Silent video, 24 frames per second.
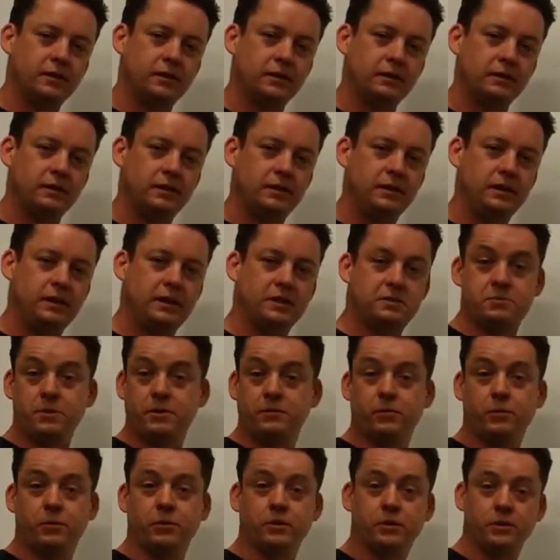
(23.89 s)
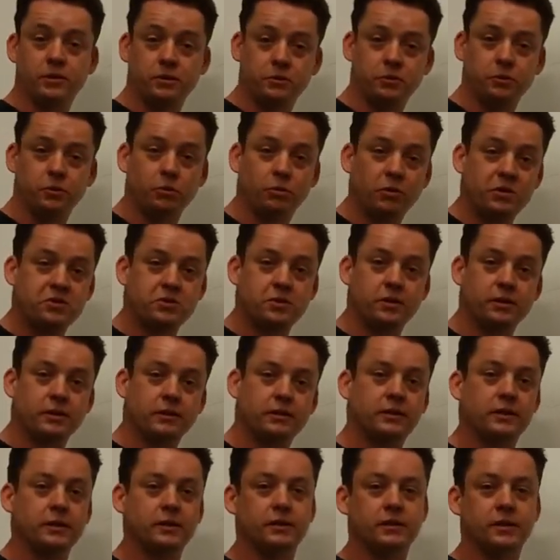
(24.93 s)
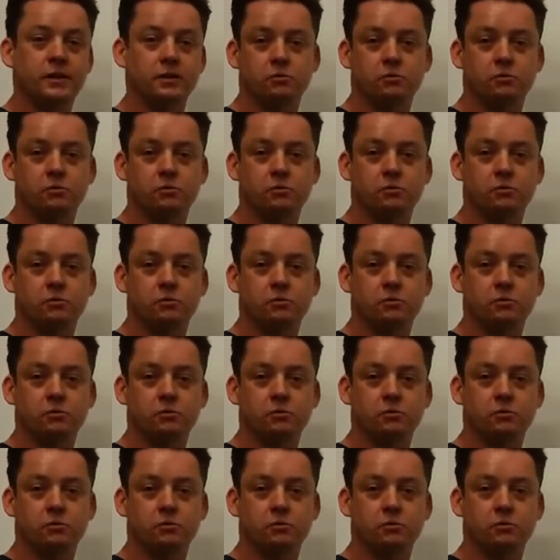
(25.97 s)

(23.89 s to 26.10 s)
and he asked me if we were going to do a Ridgeline Kit.